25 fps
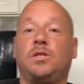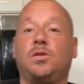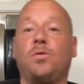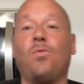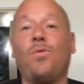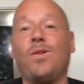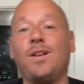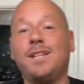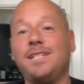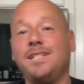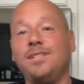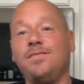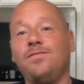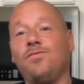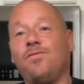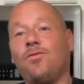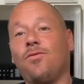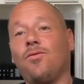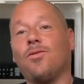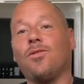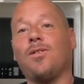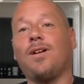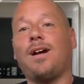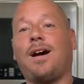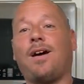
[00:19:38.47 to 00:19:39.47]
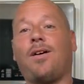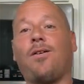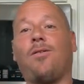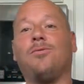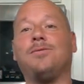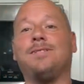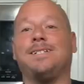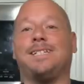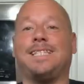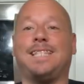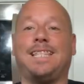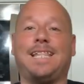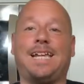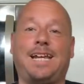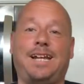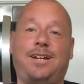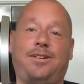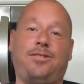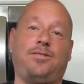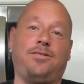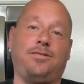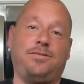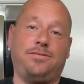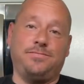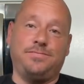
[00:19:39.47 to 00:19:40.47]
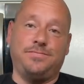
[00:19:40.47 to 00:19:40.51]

24 hours later.